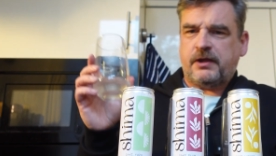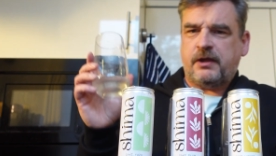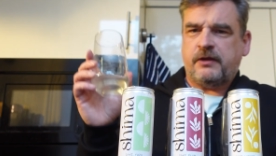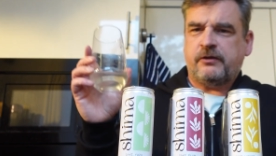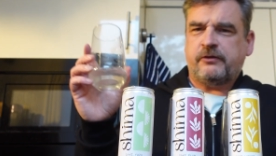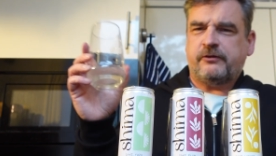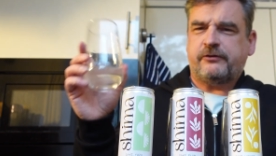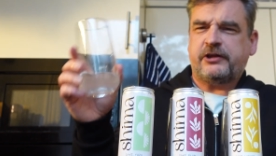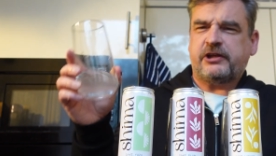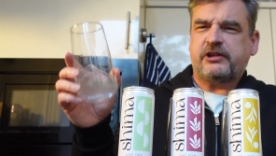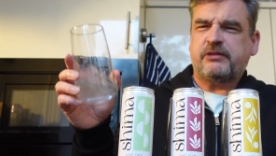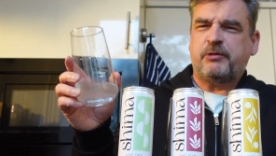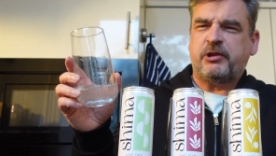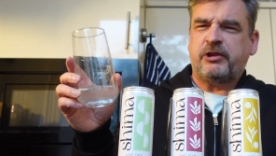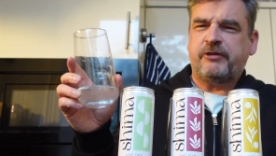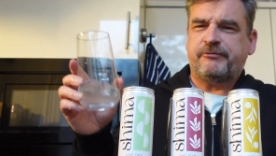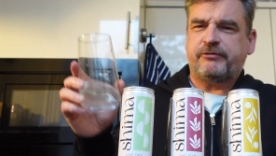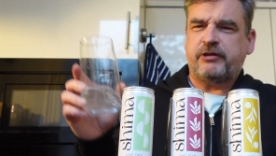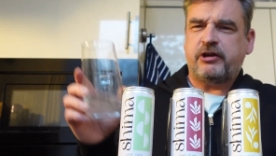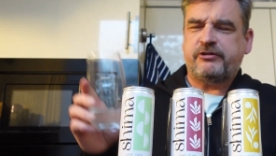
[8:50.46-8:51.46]
stick them in the
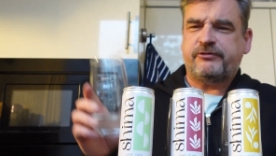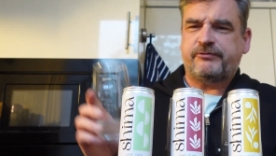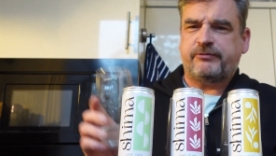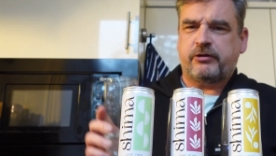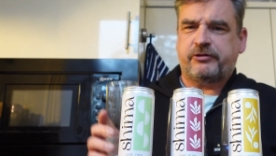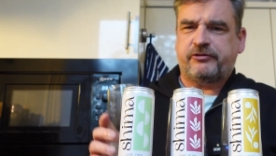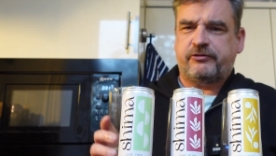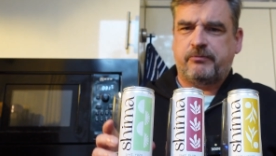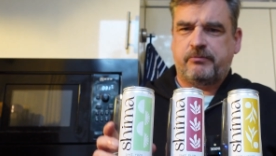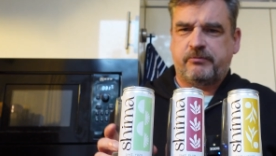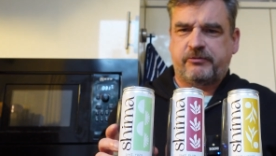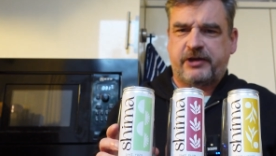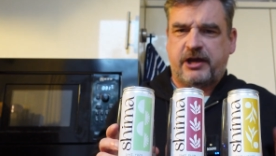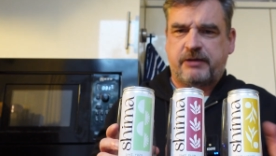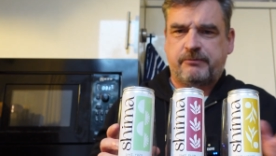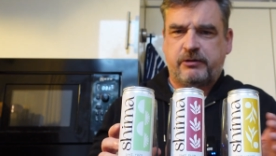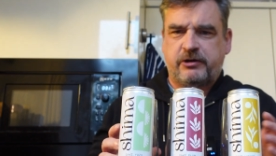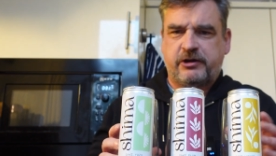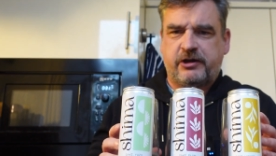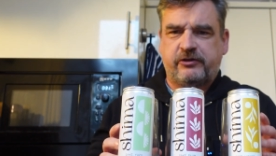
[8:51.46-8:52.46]
fridge for 10
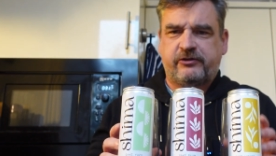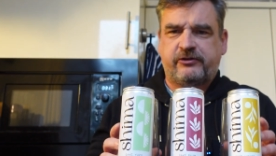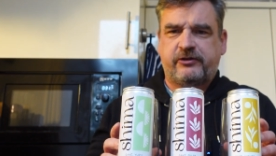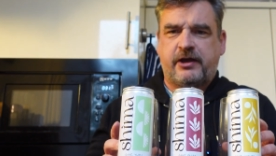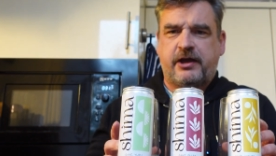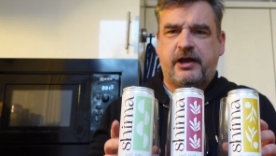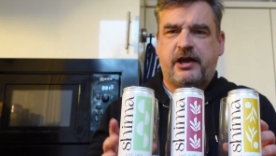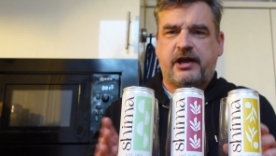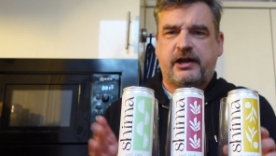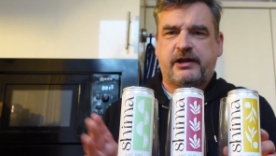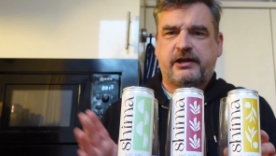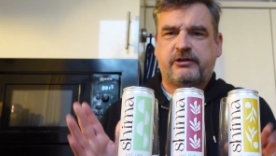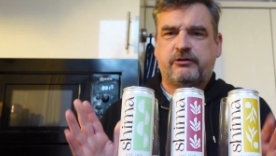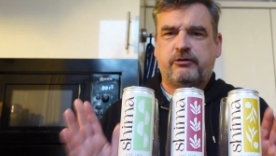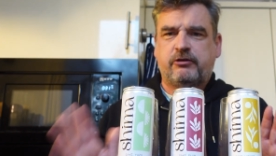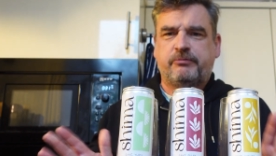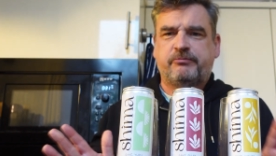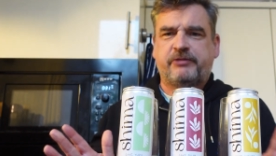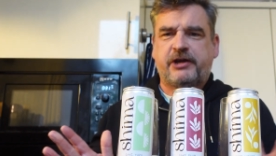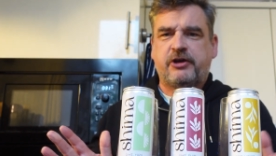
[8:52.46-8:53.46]
minutes,
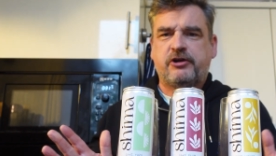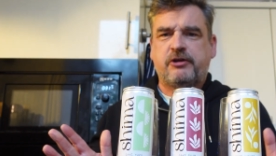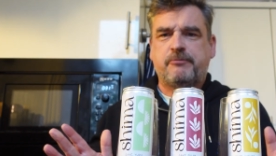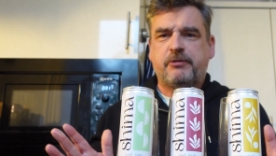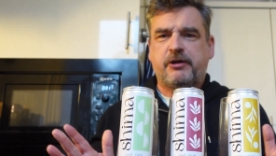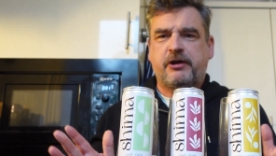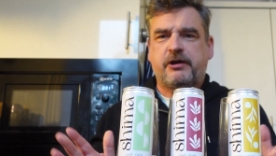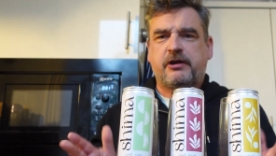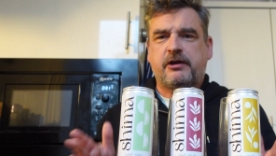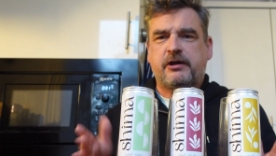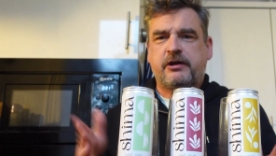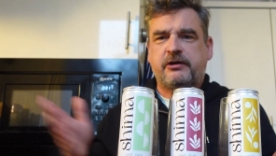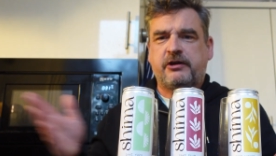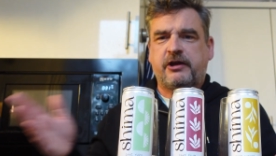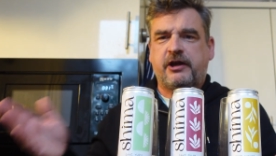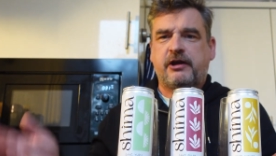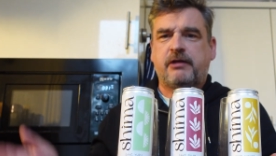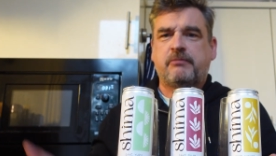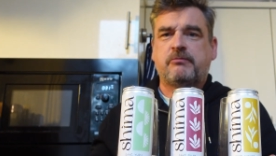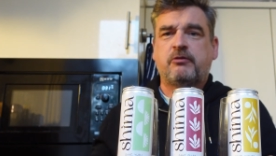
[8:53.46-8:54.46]
cool them down a bit,
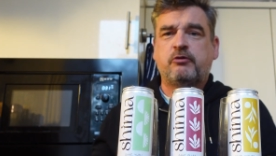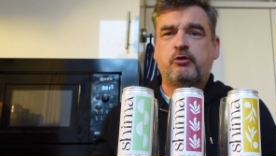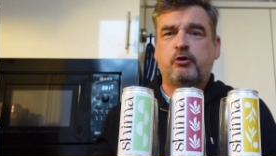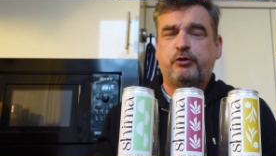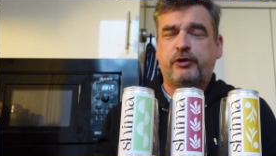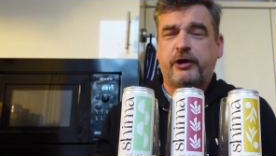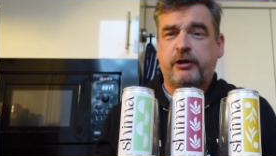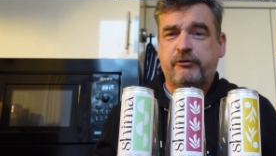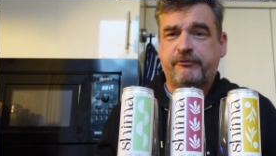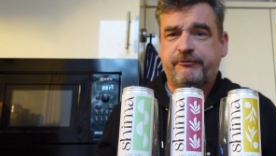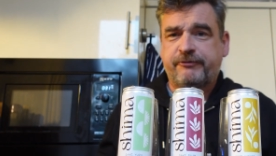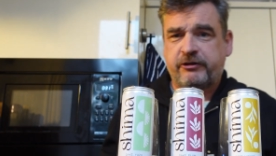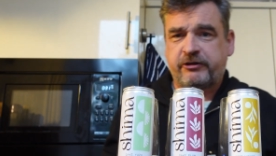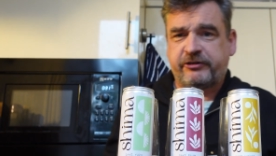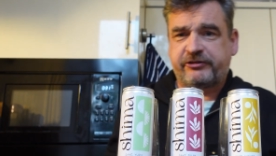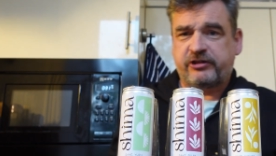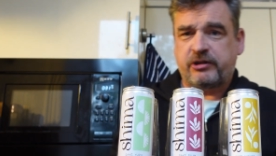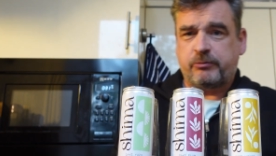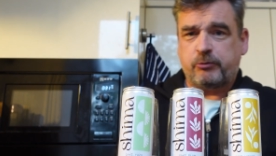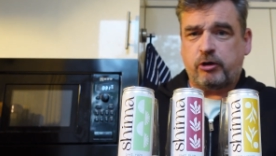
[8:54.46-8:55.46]
and no doubt
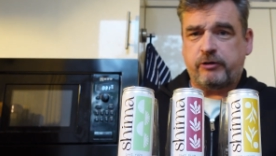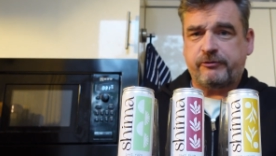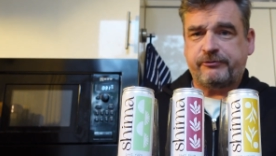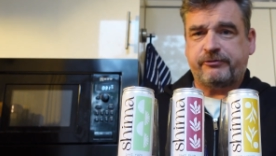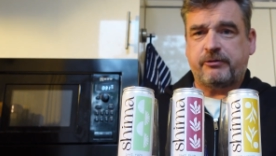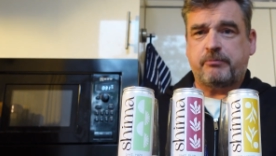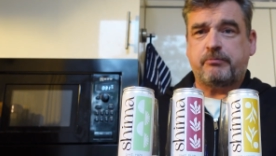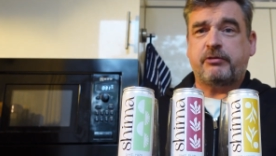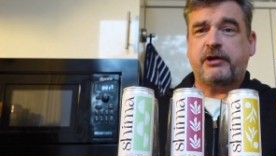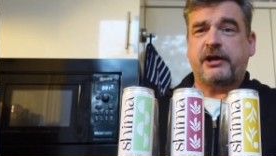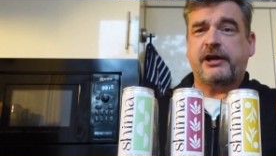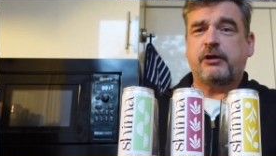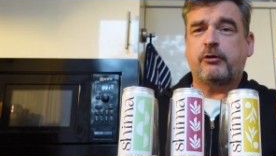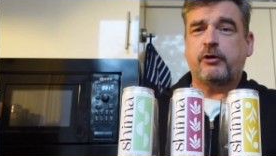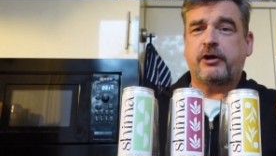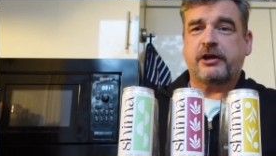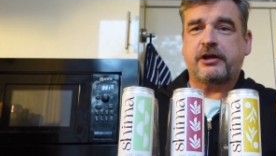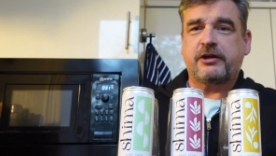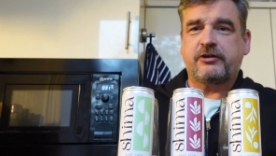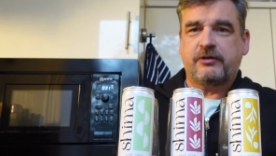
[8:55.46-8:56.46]
finish them off pretty
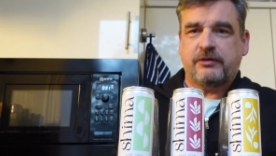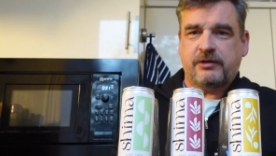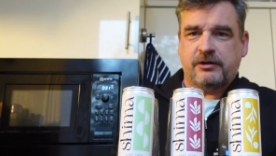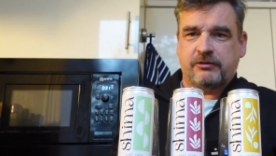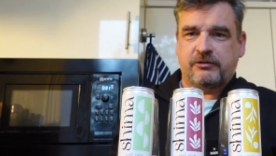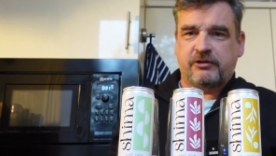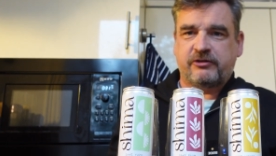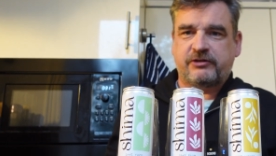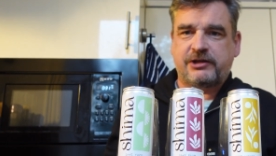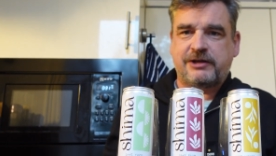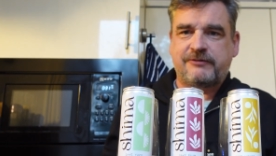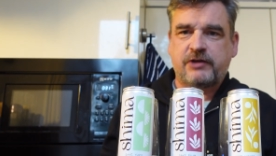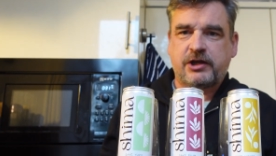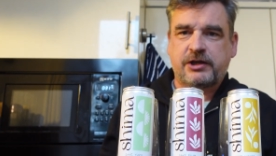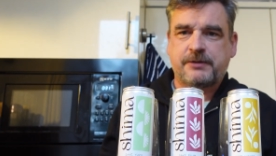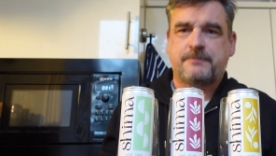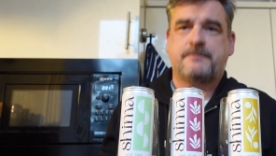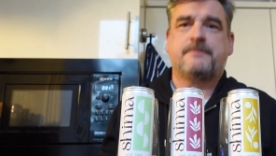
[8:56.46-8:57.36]
quick this evening.